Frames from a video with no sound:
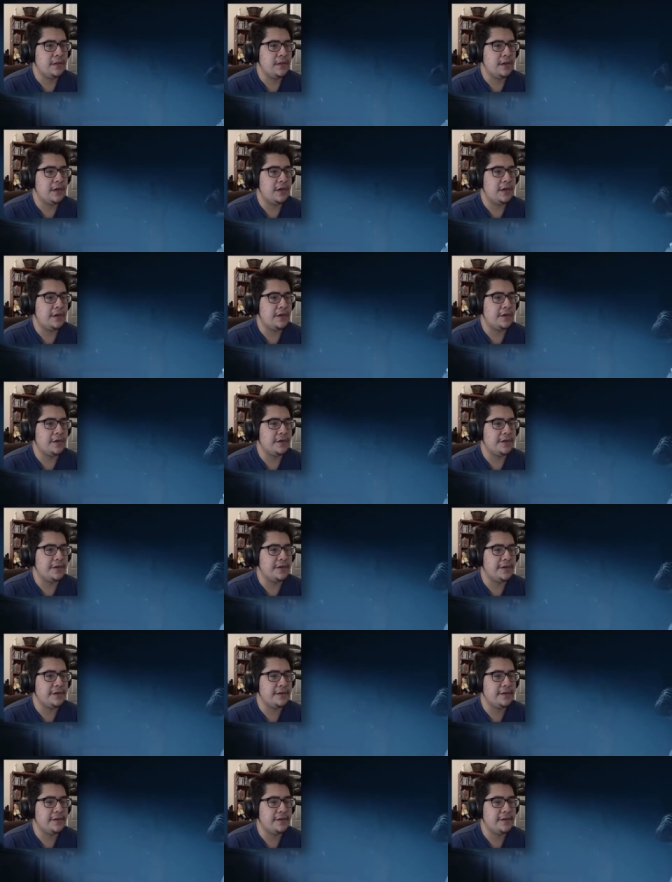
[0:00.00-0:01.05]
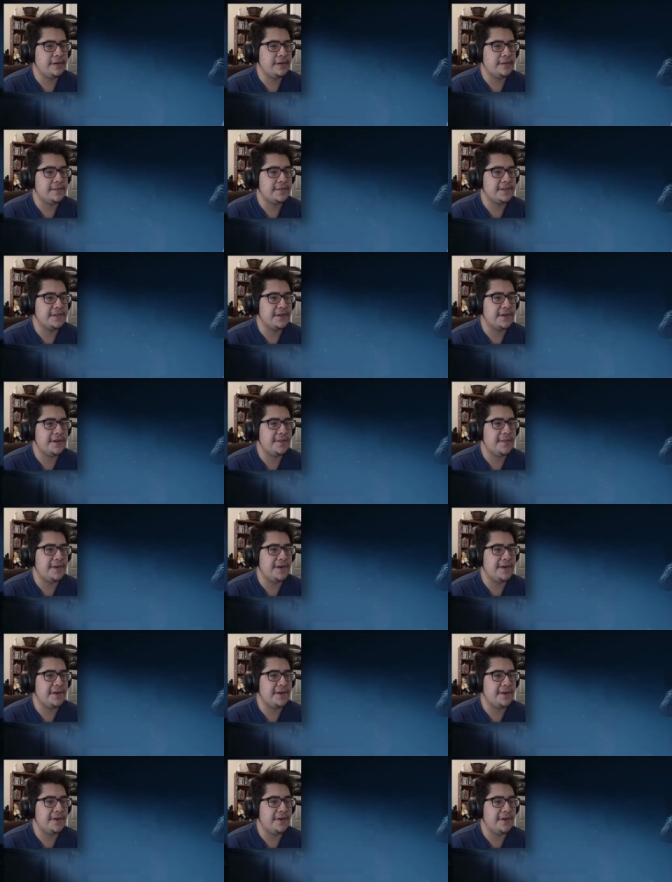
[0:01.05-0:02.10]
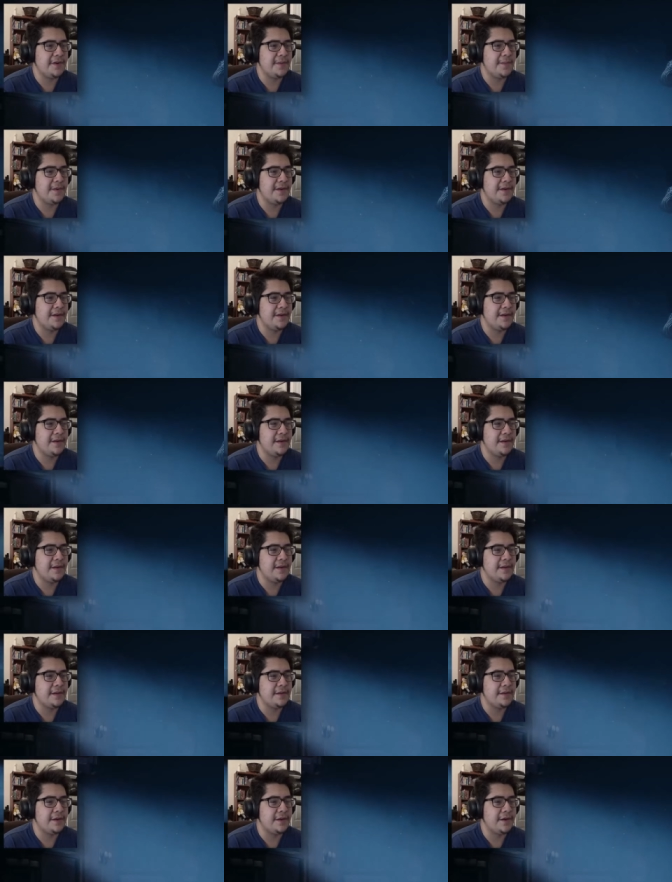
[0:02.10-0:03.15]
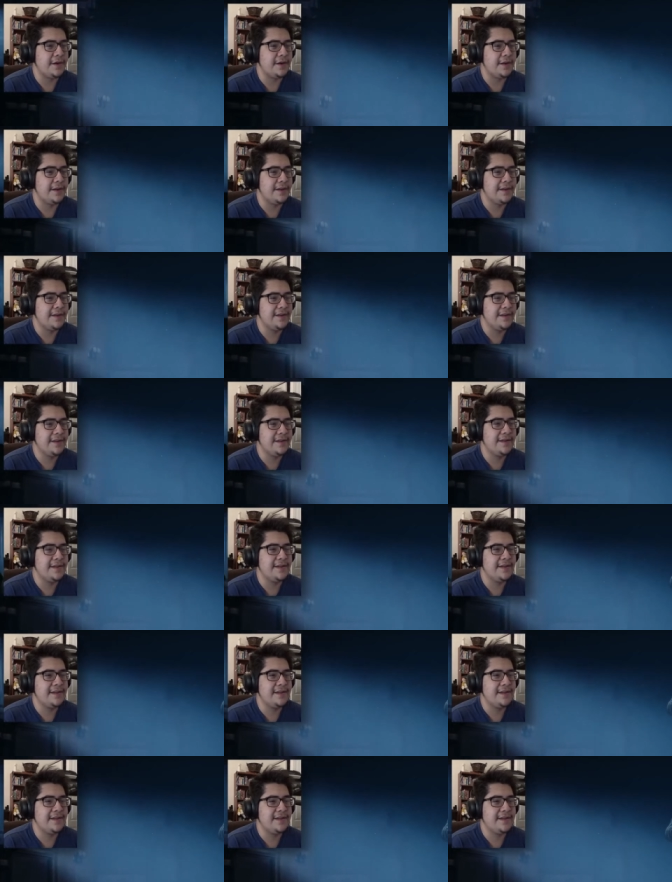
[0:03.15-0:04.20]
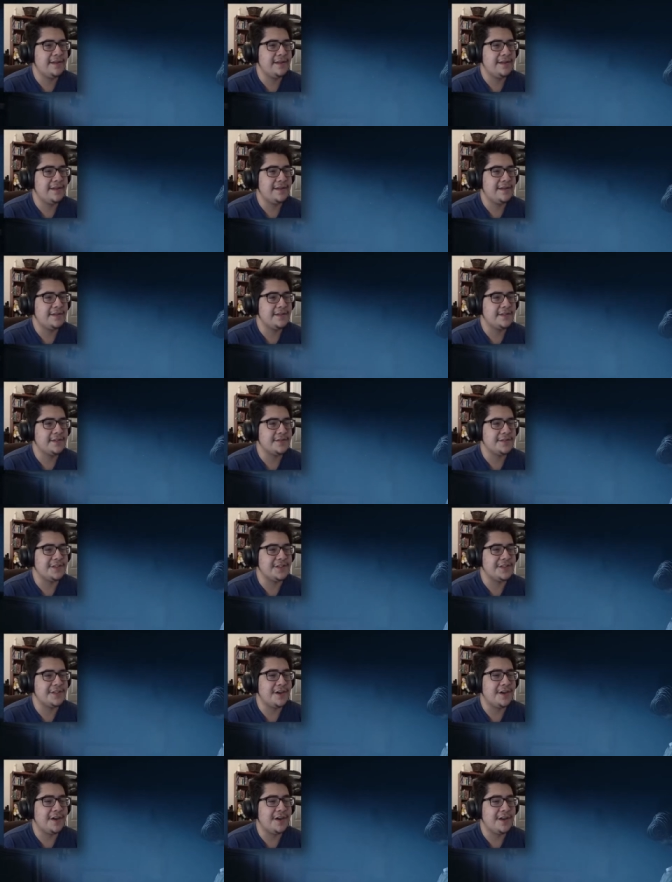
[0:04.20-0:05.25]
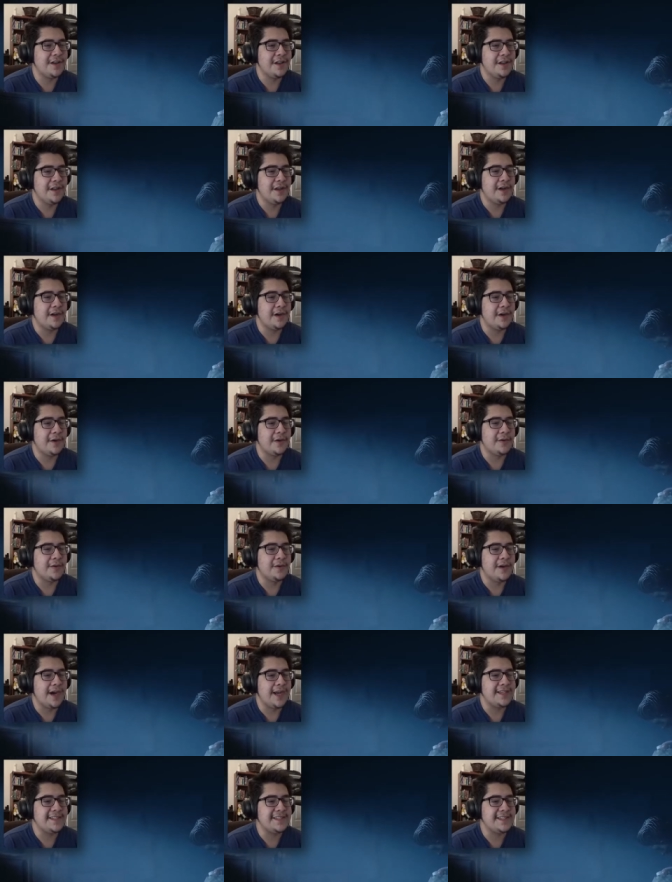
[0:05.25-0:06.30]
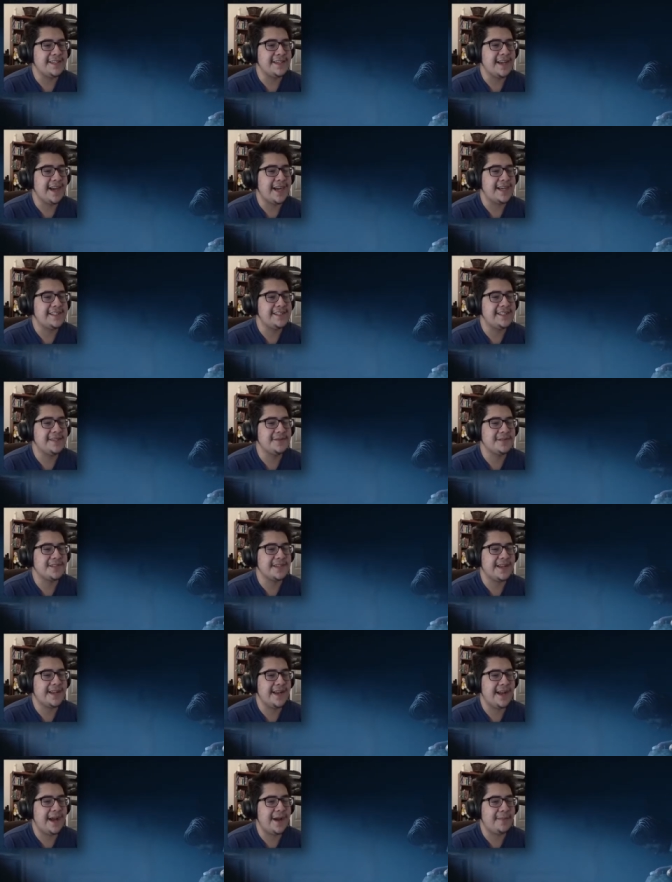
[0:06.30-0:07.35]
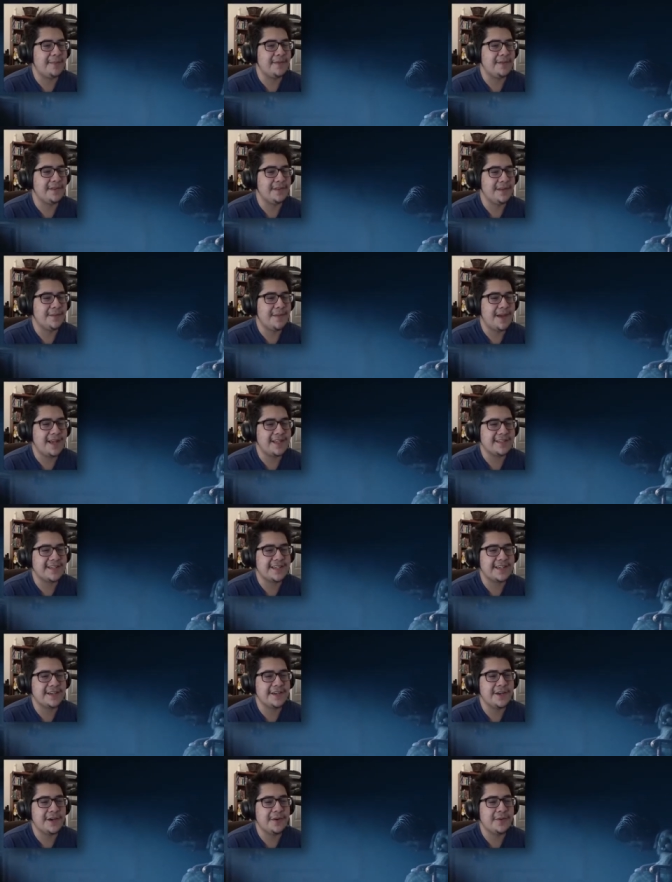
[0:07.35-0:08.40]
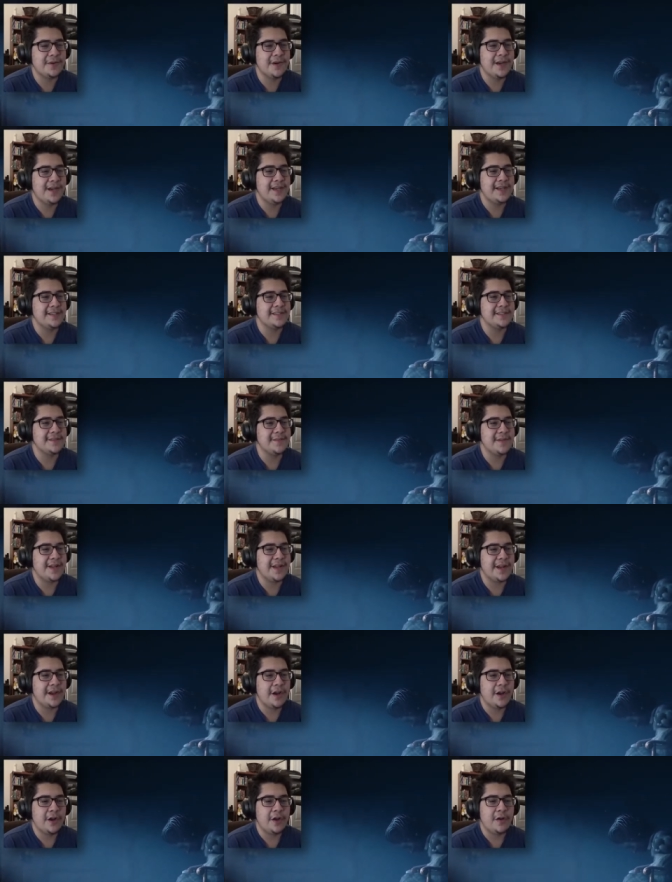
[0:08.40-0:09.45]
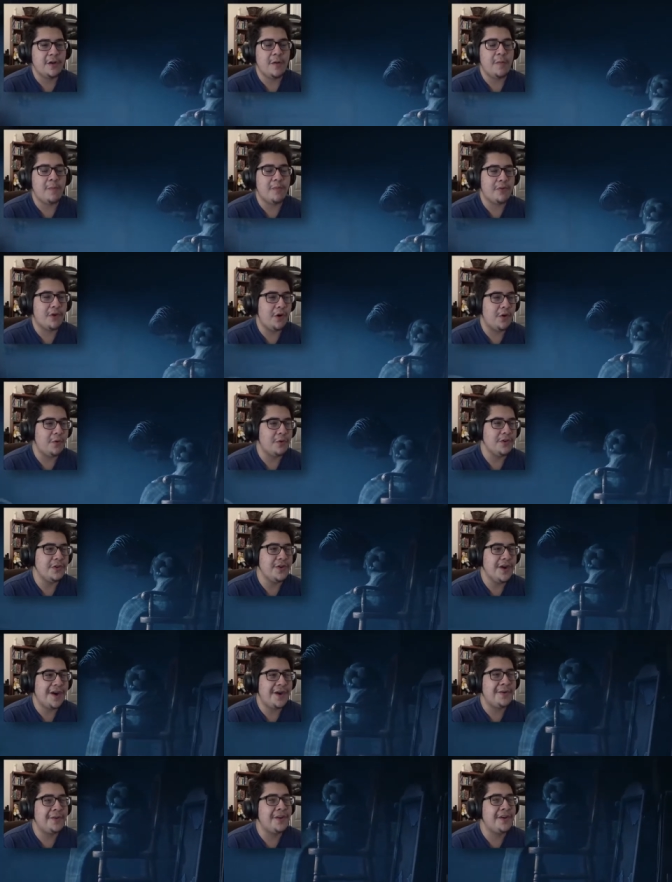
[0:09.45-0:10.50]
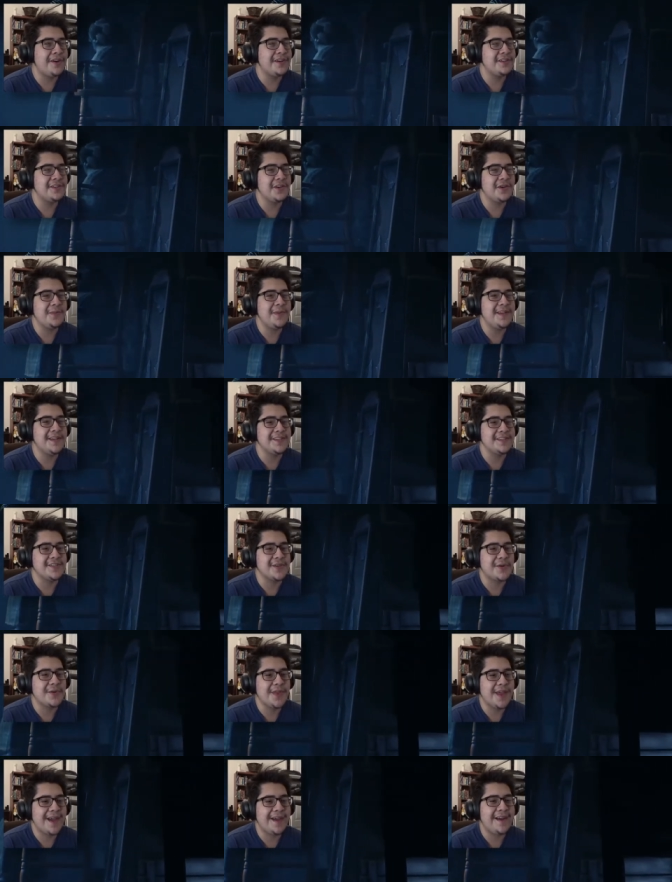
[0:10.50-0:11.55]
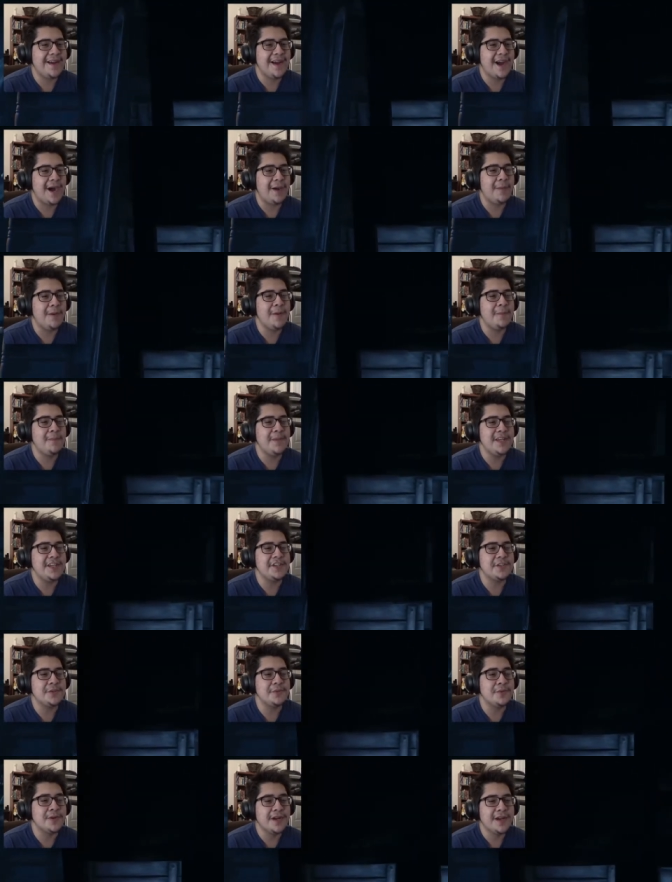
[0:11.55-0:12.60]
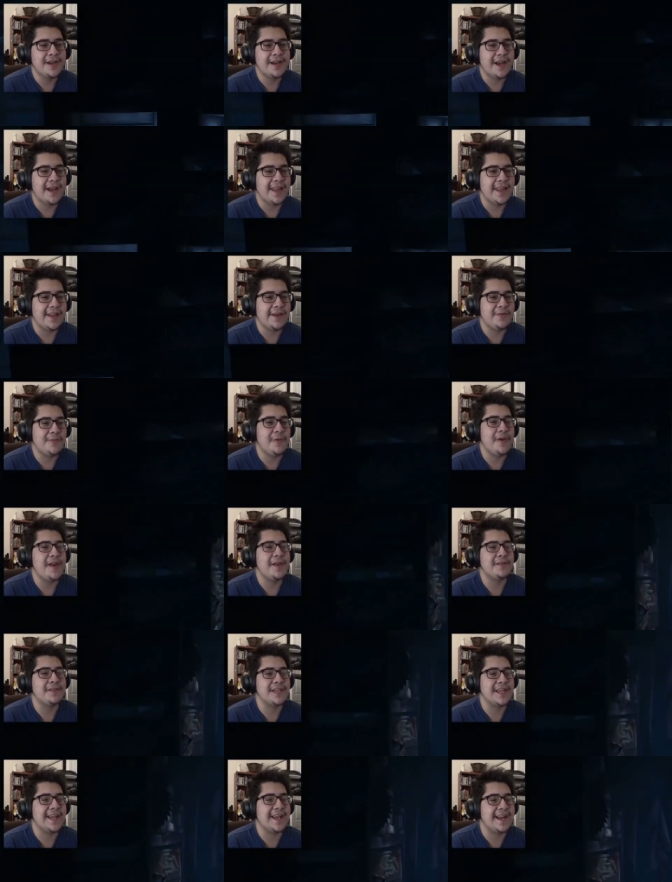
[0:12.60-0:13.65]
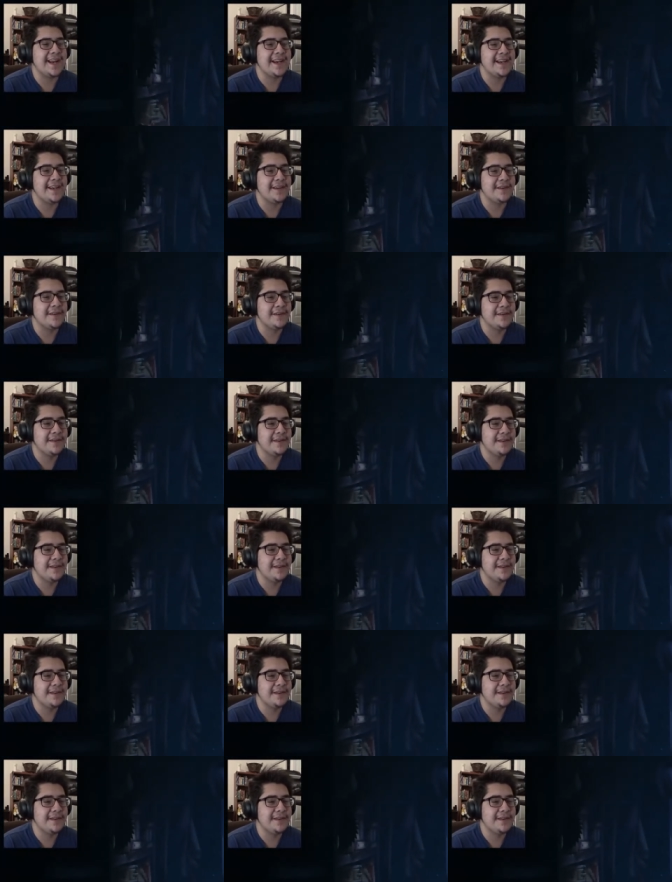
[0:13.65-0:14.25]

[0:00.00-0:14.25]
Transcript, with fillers: Oh, sorry about your arm, doll. So it's a doll. Uh-oh, I see what's gonna happen. The man's gonna know. He's gonna be like, bro, you know how long it took me to sew that? I'm gonna beat you. And then we have to get out of here.